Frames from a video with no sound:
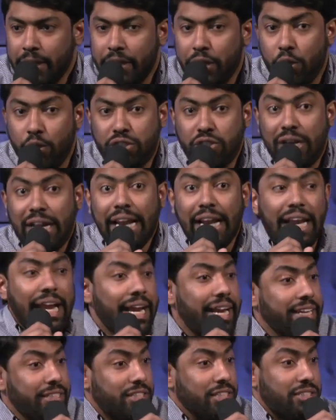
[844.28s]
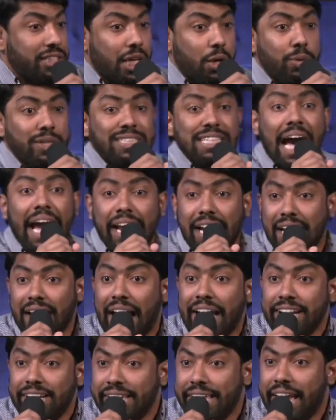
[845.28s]
usually leading to suicidal
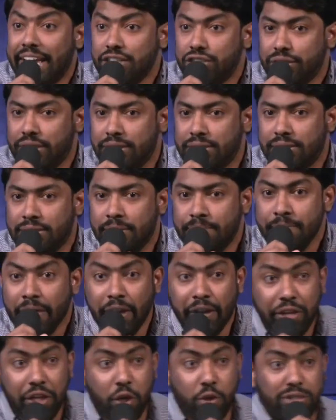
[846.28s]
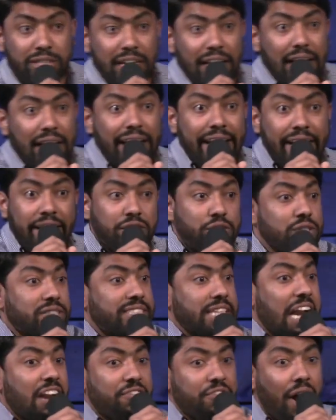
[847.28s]
ideations, usually leading to
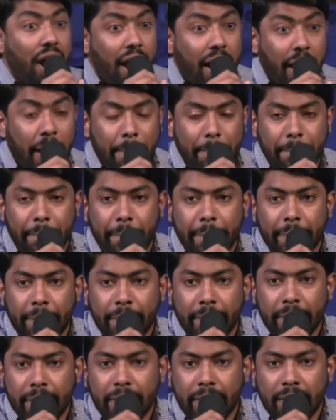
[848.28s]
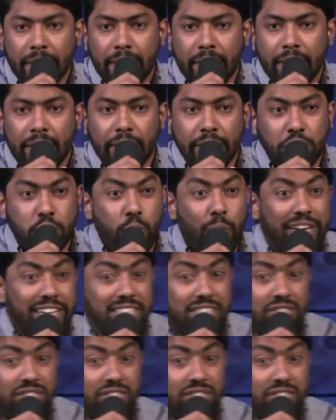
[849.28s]
self harm, to a